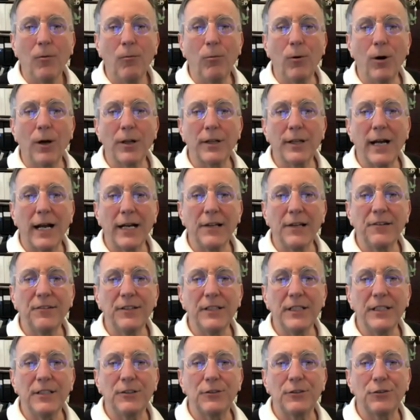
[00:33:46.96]
What I
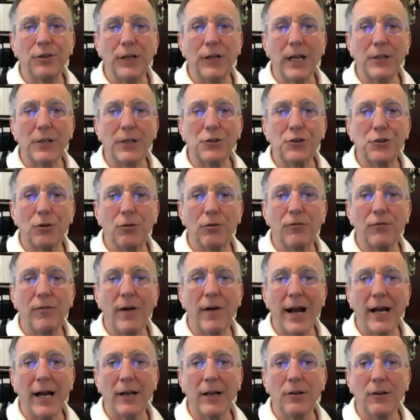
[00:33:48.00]
see threshold
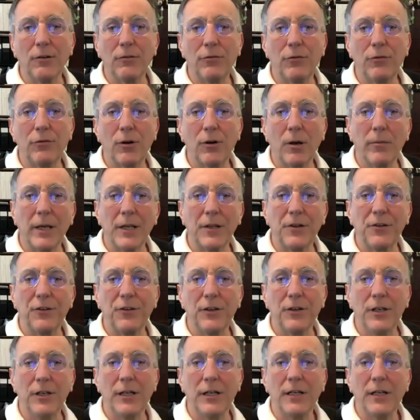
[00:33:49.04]
value for
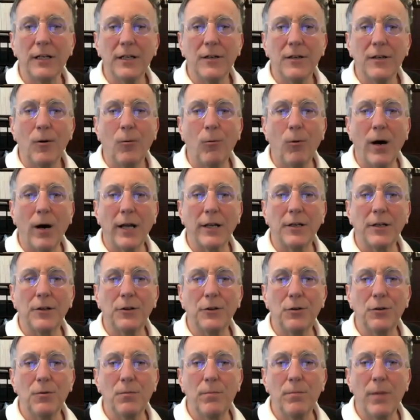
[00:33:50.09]
MHC 1
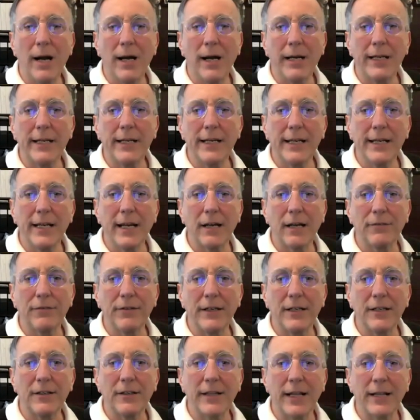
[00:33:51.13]
and 2 binding, I
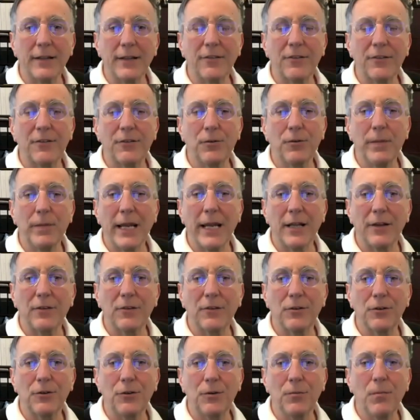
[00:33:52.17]
think that's to be
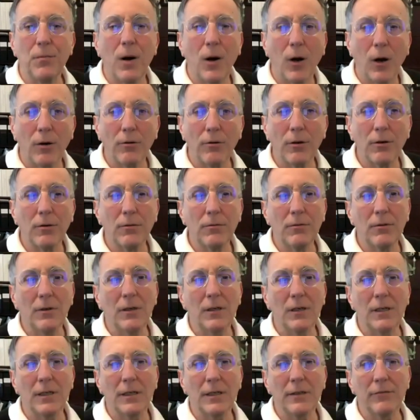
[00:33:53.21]
answered tomorrow
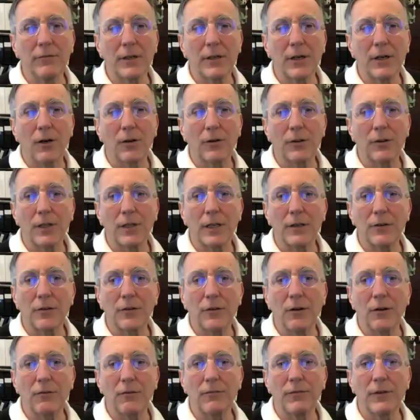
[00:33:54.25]
in the
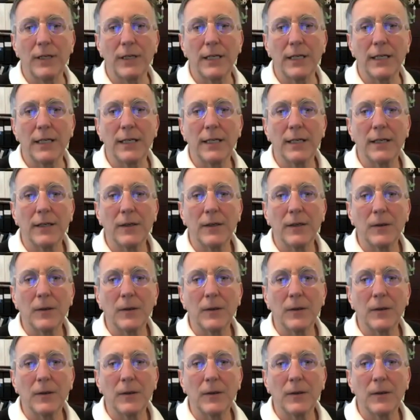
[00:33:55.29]
context of the